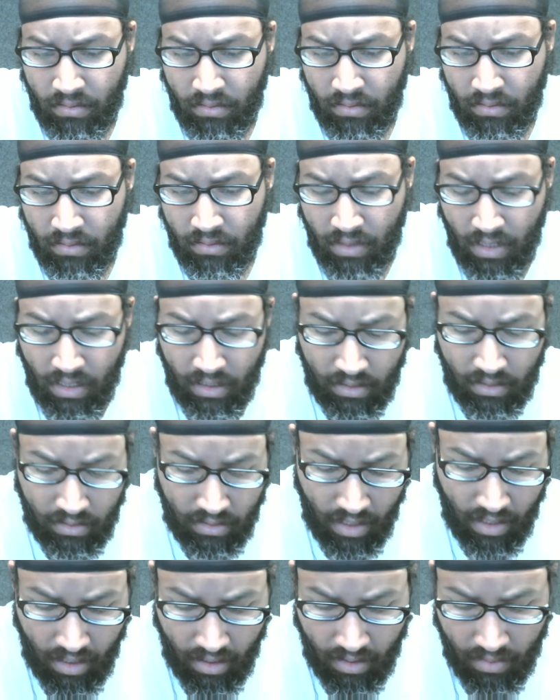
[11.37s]

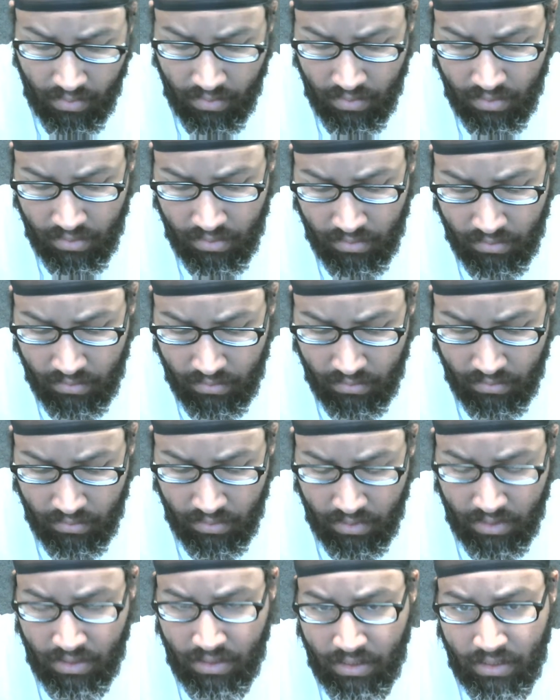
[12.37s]
Yahweh,
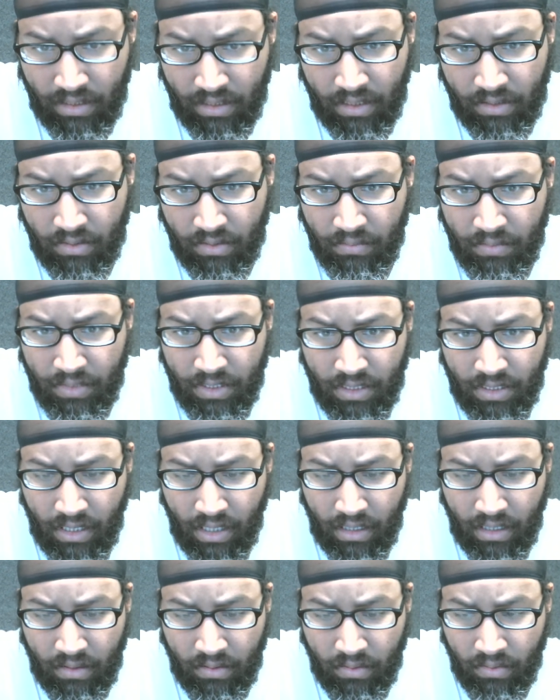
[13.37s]
Jesus, Yahshua
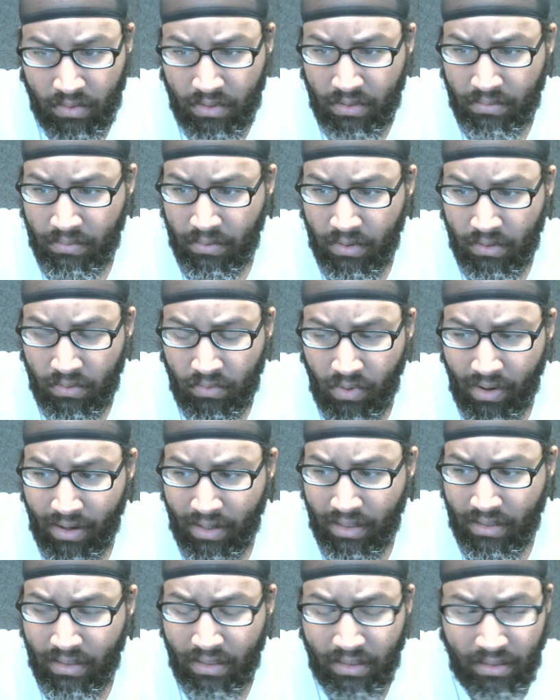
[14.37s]
Mashiach, the Holy Spirit, the Ruach
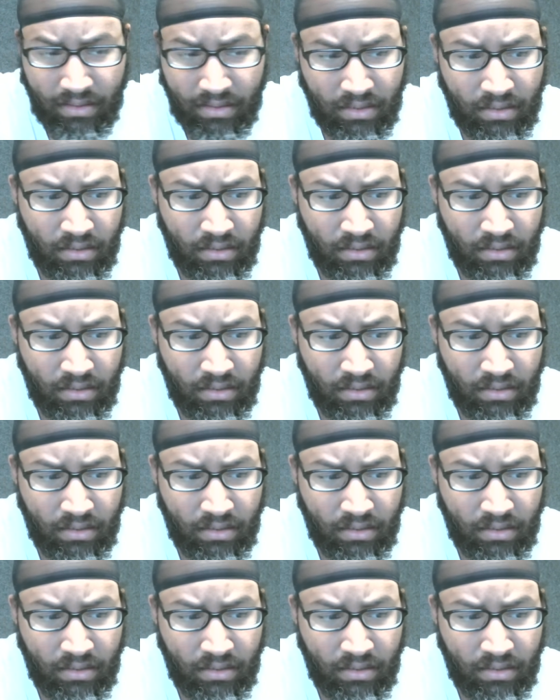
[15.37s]
Kadesh.